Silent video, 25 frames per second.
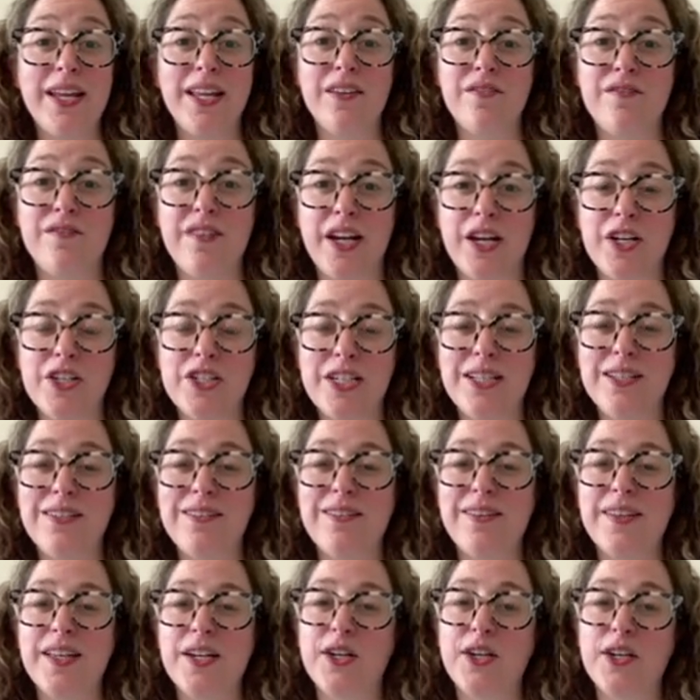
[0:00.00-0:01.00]
to prevent
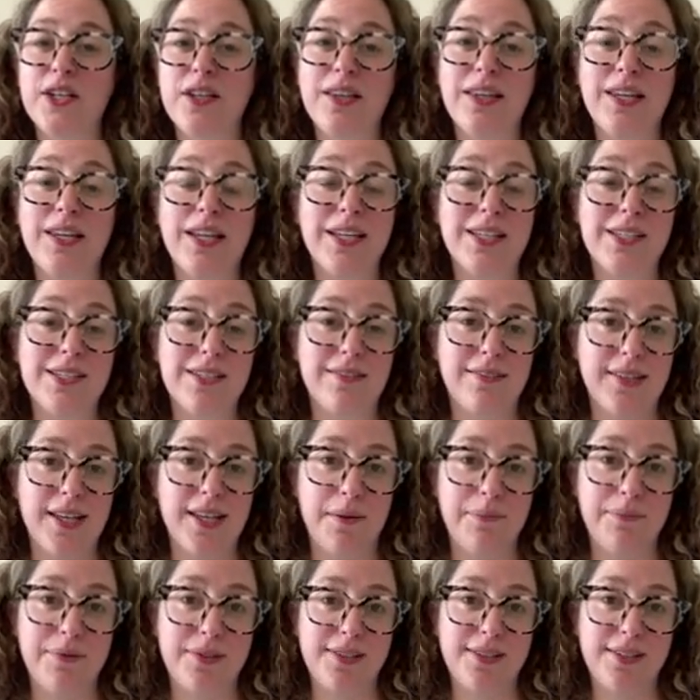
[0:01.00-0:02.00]
infections that could lead
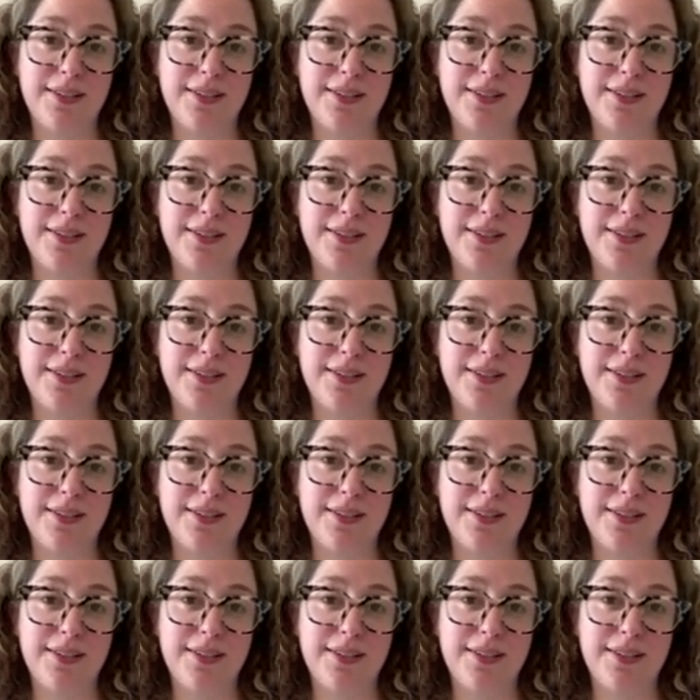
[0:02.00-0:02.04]
to